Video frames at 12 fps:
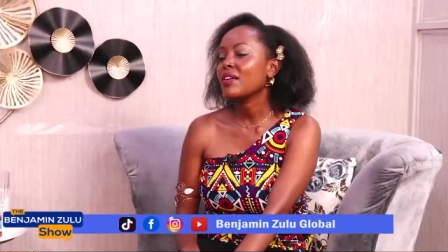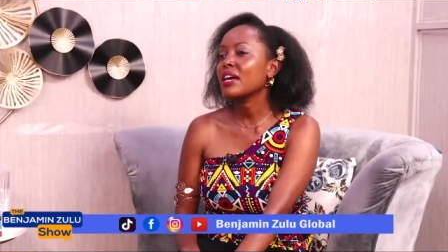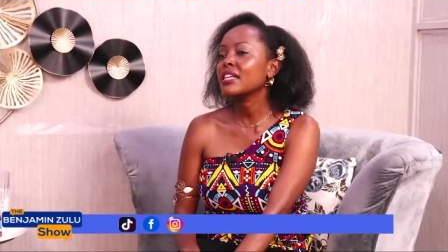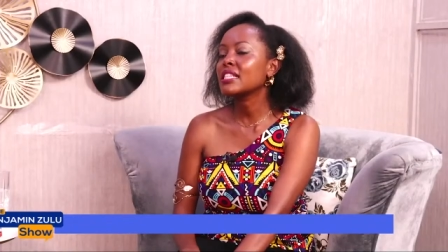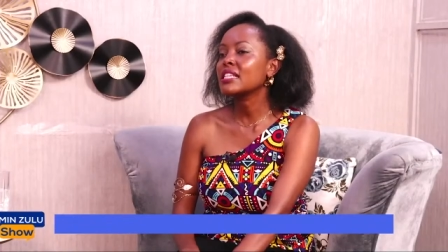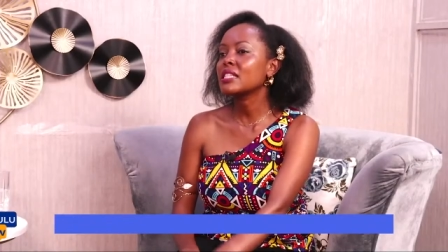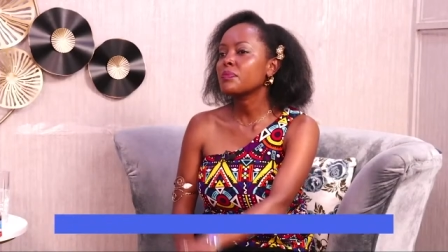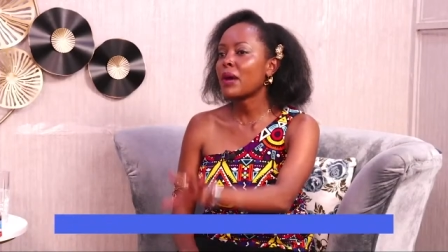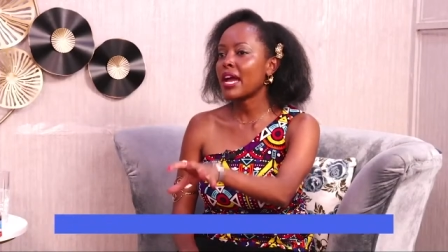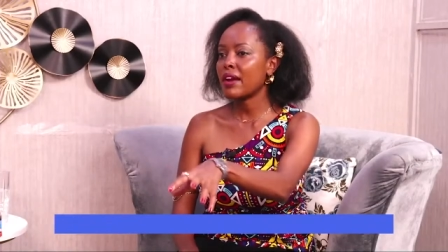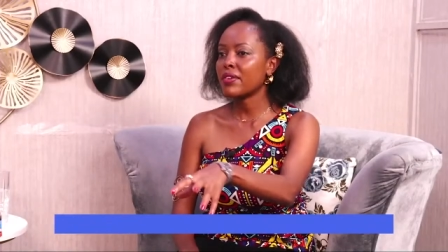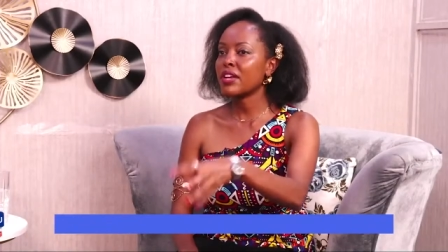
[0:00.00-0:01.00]
It's
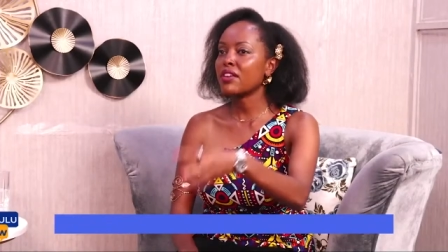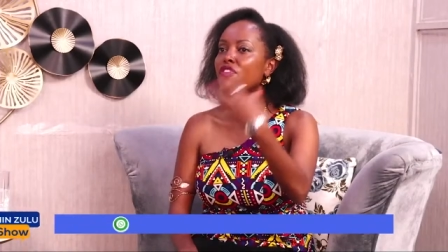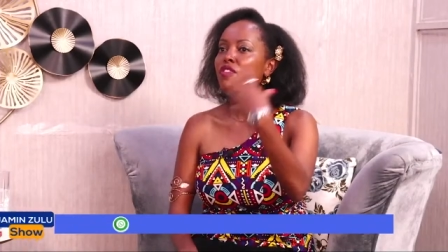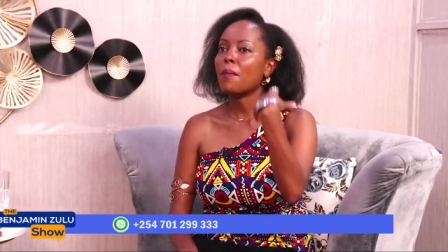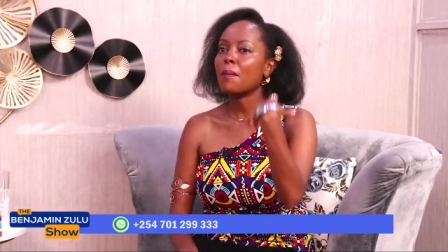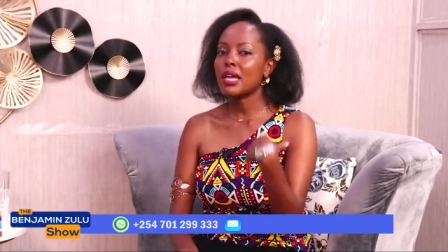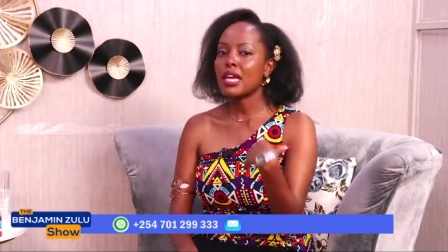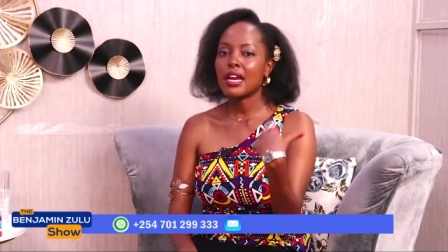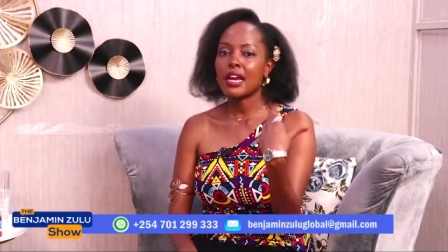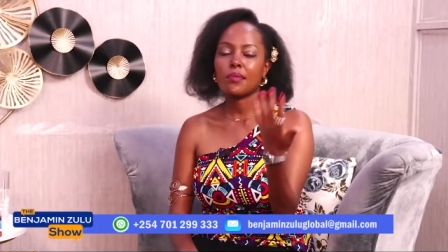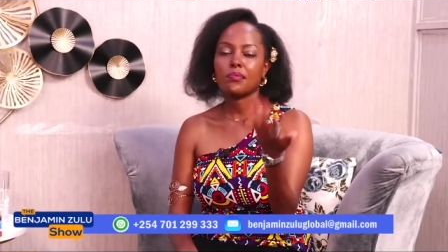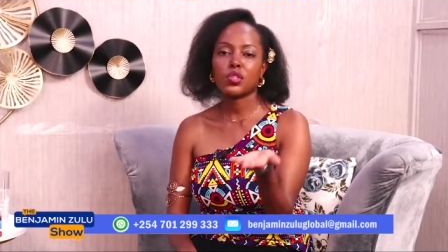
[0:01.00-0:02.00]
inspiring for me
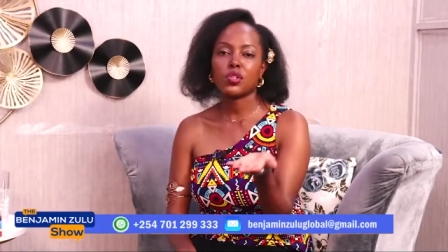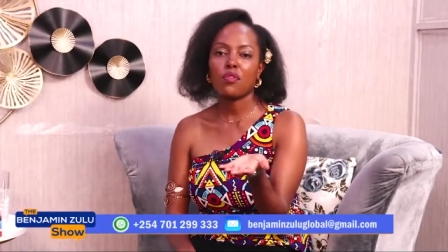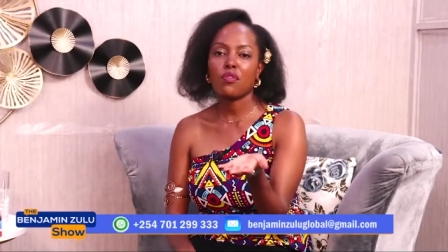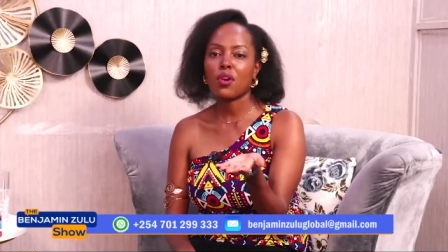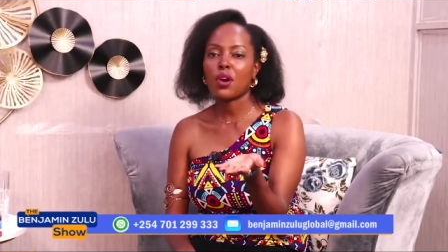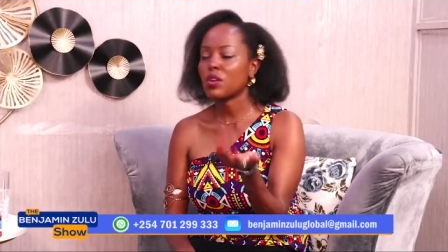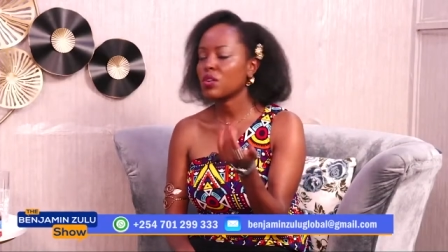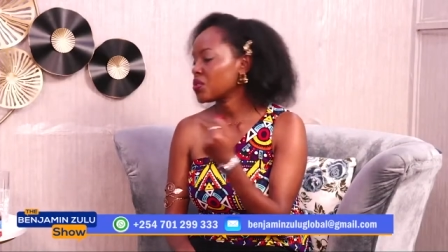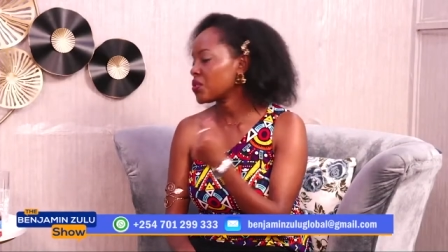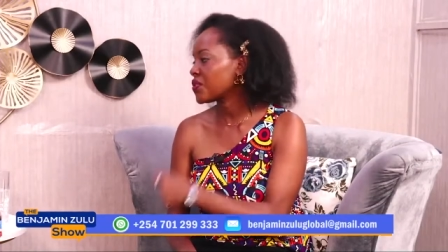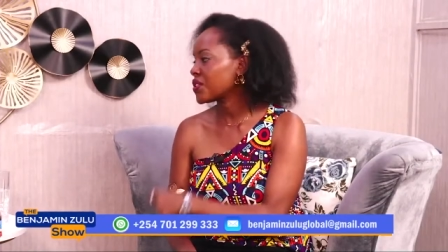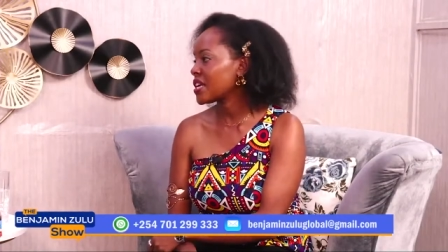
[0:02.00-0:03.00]
and I'm sure for a lot
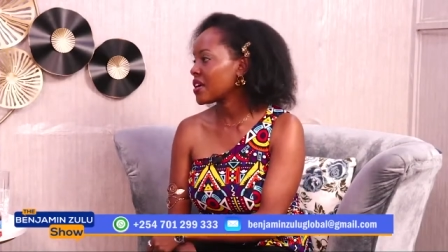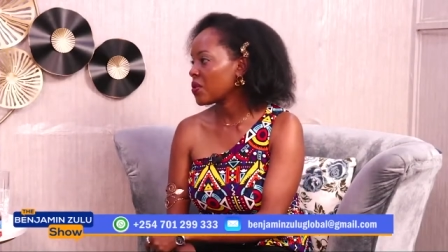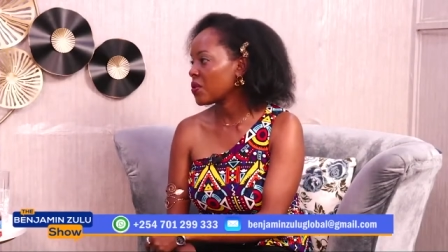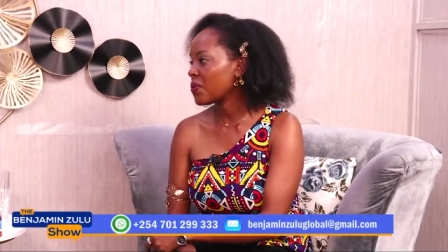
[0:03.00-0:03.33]
of single